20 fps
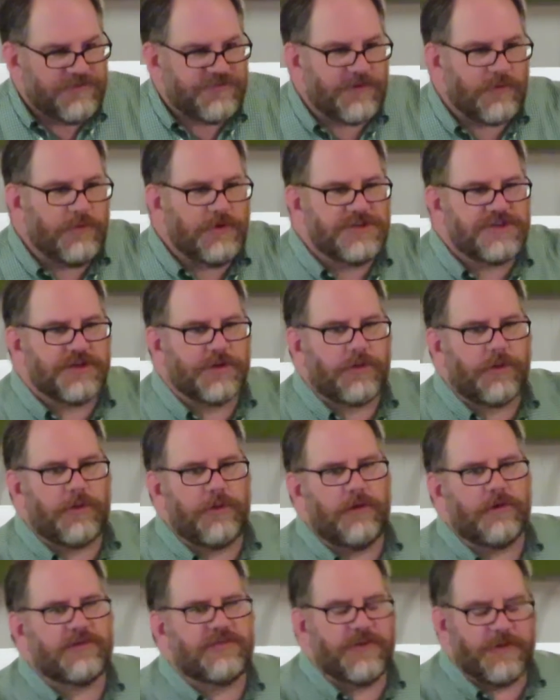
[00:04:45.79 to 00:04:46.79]
So we should
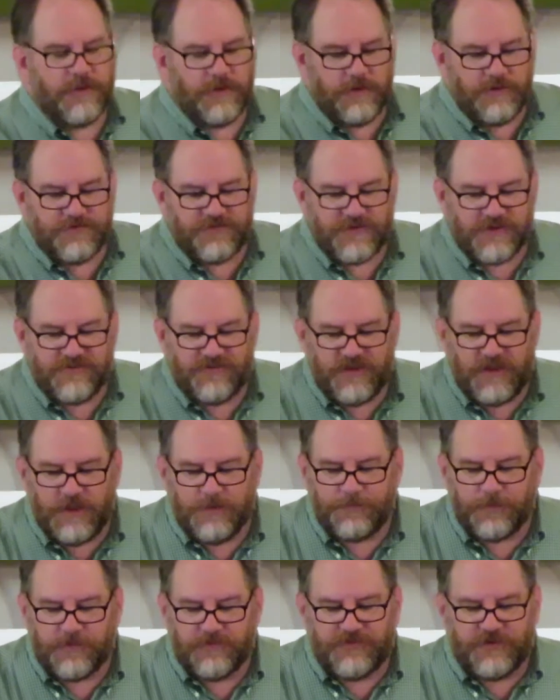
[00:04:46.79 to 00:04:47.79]
look to those
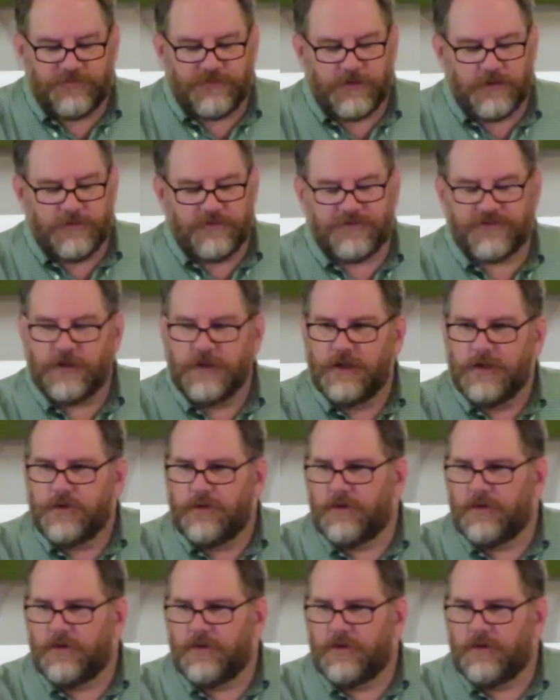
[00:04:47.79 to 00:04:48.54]
examples of those